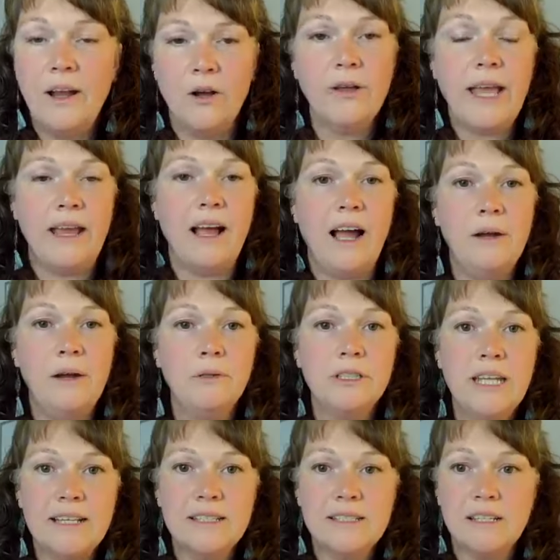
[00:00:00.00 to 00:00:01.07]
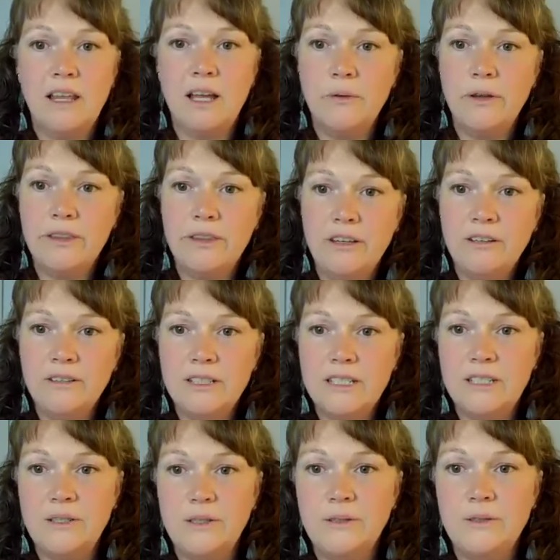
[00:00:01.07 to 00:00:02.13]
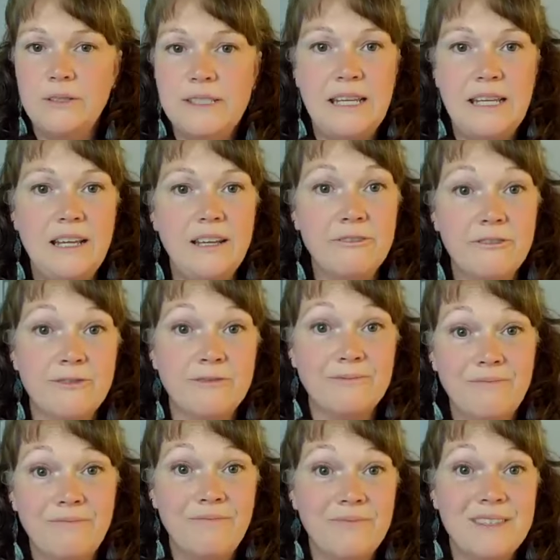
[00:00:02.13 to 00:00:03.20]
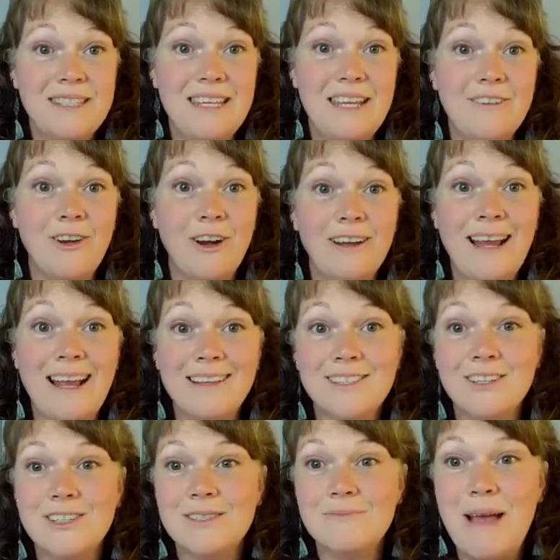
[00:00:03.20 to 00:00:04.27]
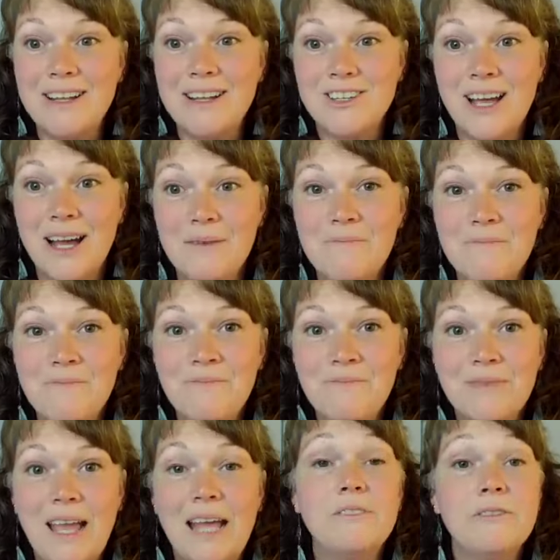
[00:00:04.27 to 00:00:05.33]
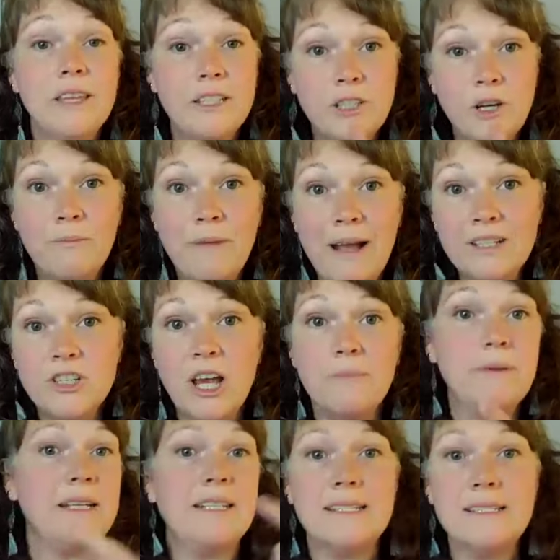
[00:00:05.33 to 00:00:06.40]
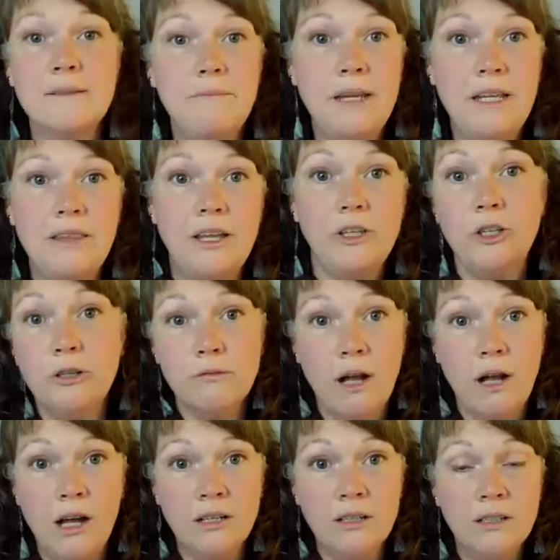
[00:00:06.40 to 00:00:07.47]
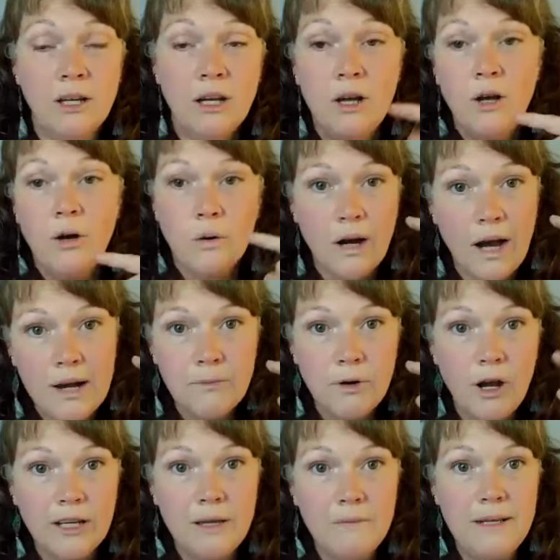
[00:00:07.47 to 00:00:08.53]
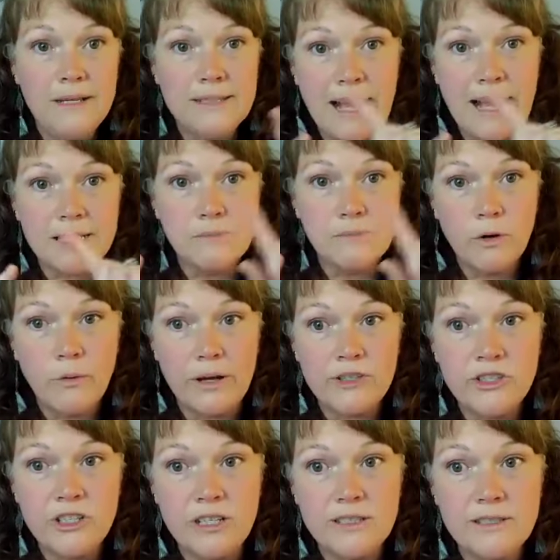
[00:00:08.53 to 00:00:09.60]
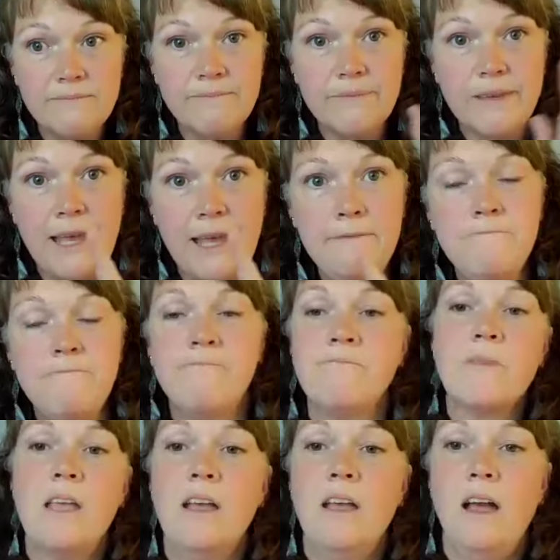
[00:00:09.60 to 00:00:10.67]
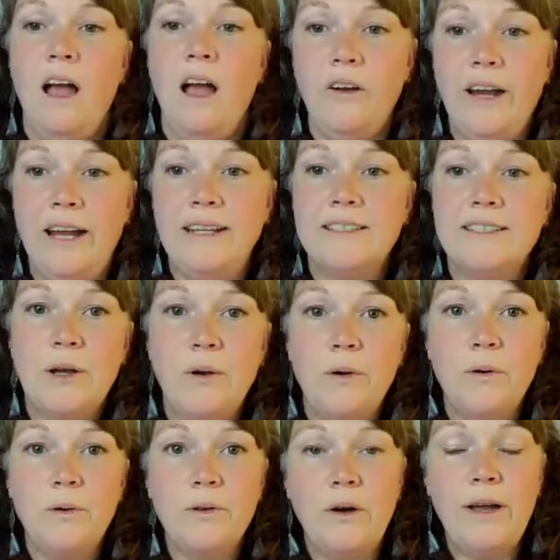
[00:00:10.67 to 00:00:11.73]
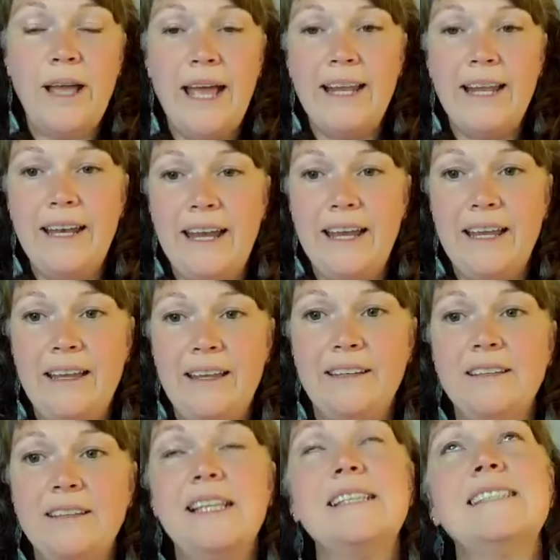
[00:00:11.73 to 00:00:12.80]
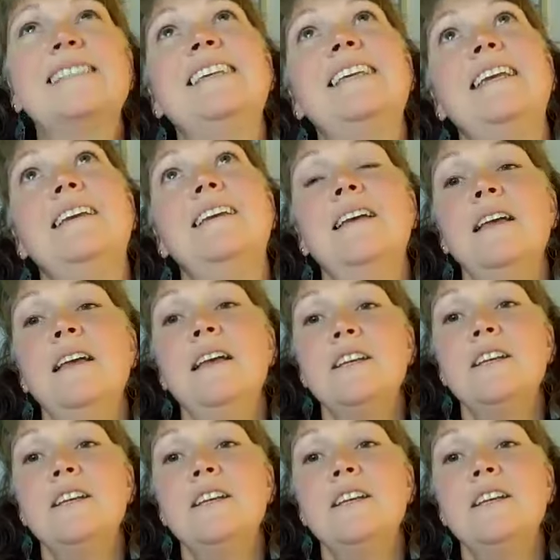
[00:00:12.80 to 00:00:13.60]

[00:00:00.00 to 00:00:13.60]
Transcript: Right. Okay. I will test along with you to see if our answers match up. And if they don't match up, it doesn't mean that you're wrong or I'm wrong. It means ask more questions. Okay. All right. So go ahead and let's see.